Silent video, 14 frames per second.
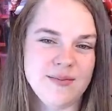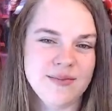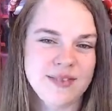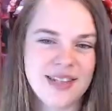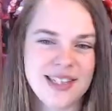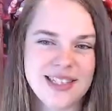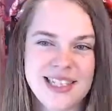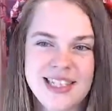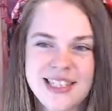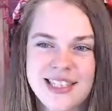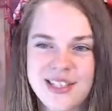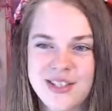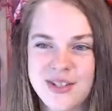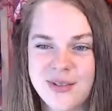It's
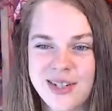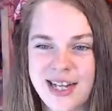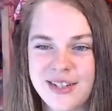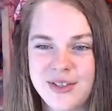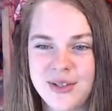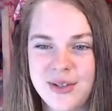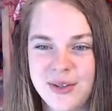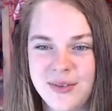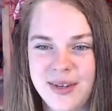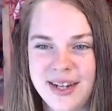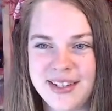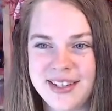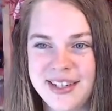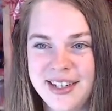easier to do it as you go
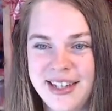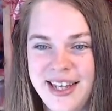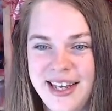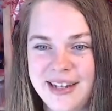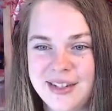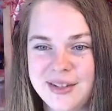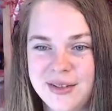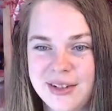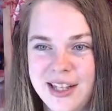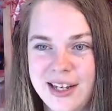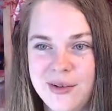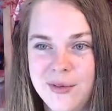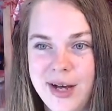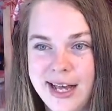rather than at the end, and you're
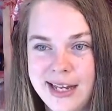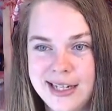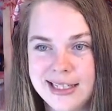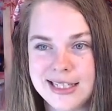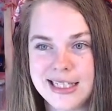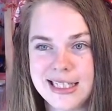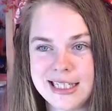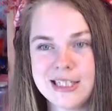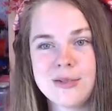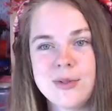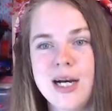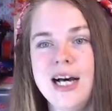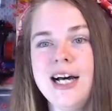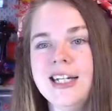like, why isn't it
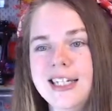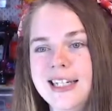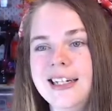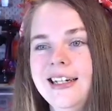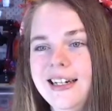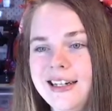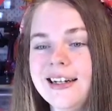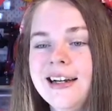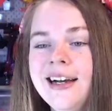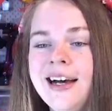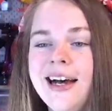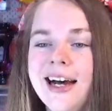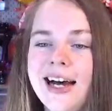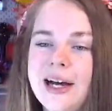working?
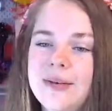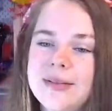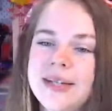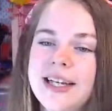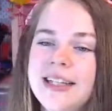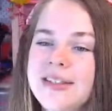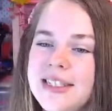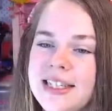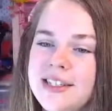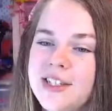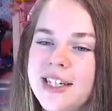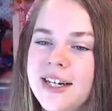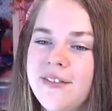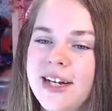So yeah, a little sense
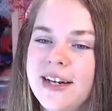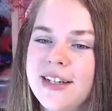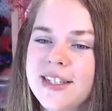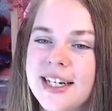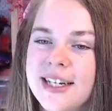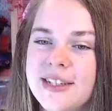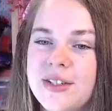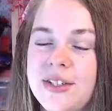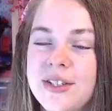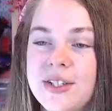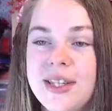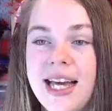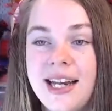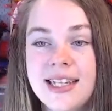check every now and again is good.
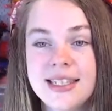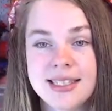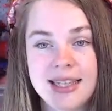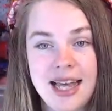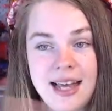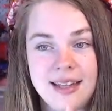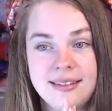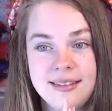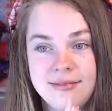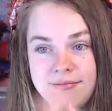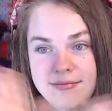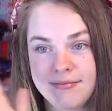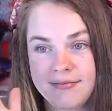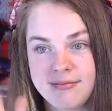So that is that.
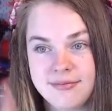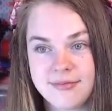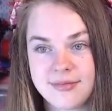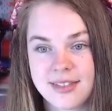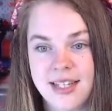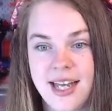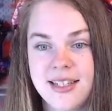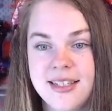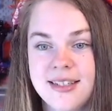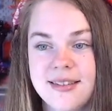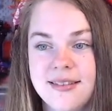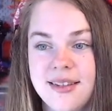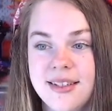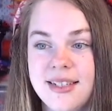
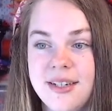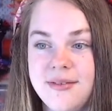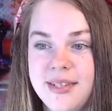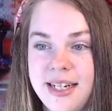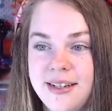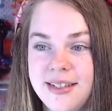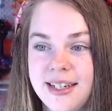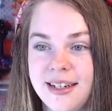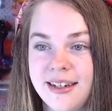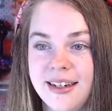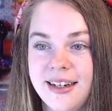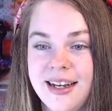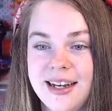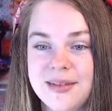That's the dovetail
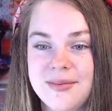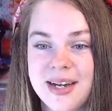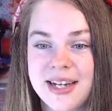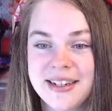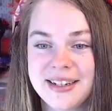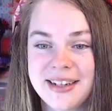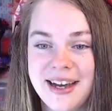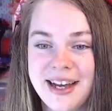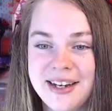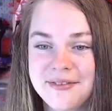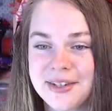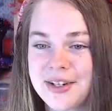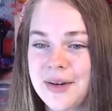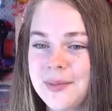done. Kind
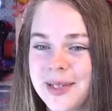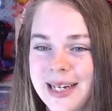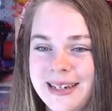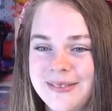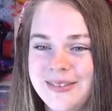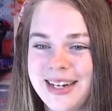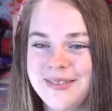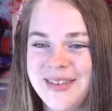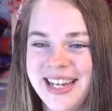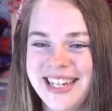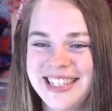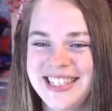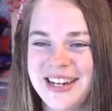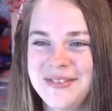of a complicated way to make
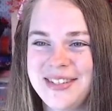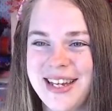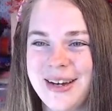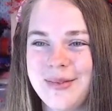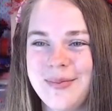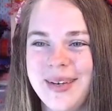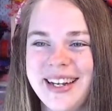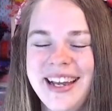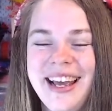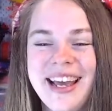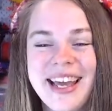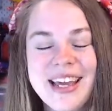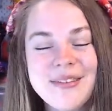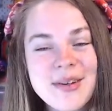a dovetail, but
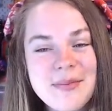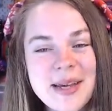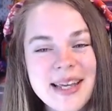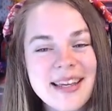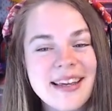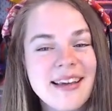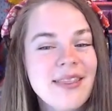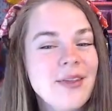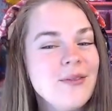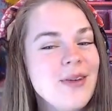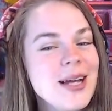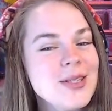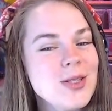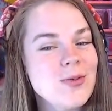it will make the
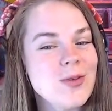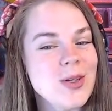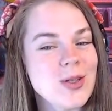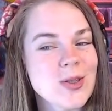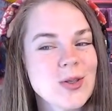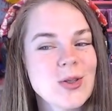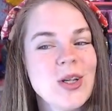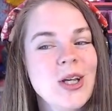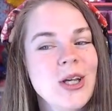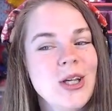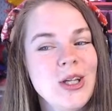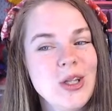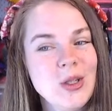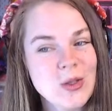rest of this
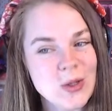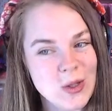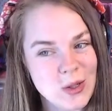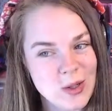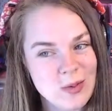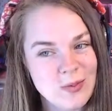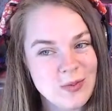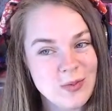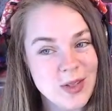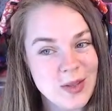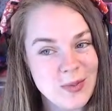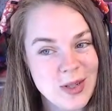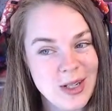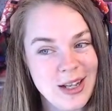easier with
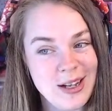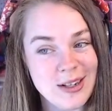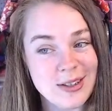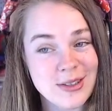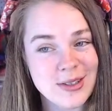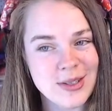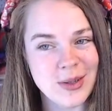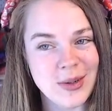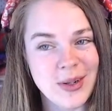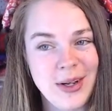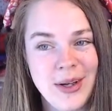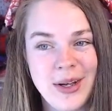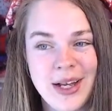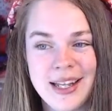a bit of luck. So
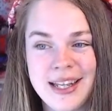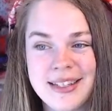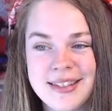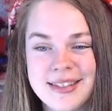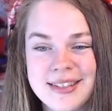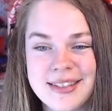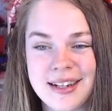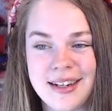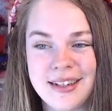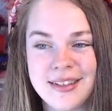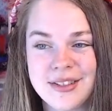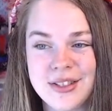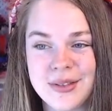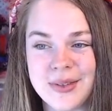let's
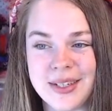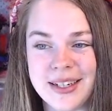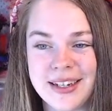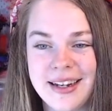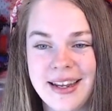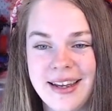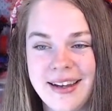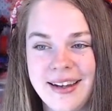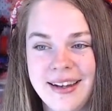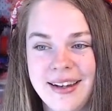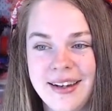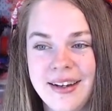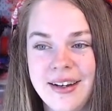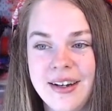start doing
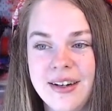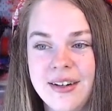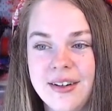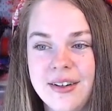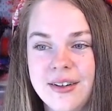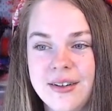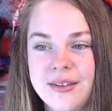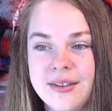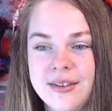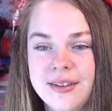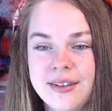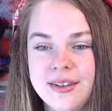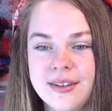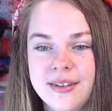our
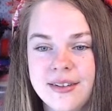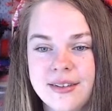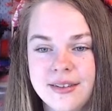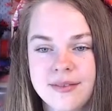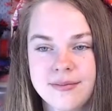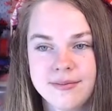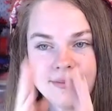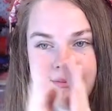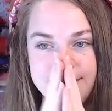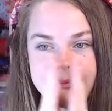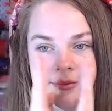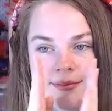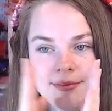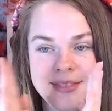
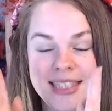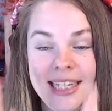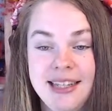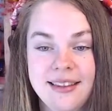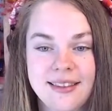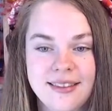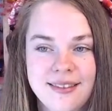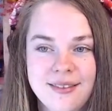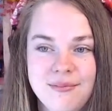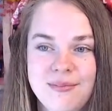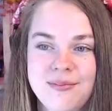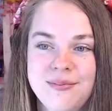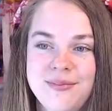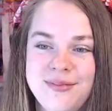teeth.
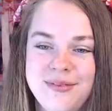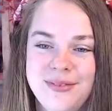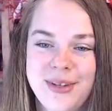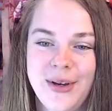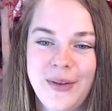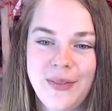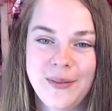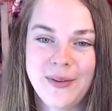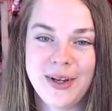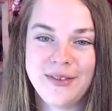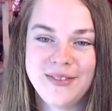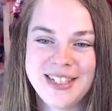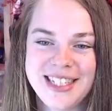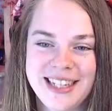Forgot the
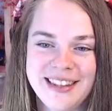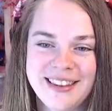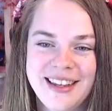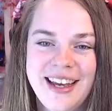word for teeth.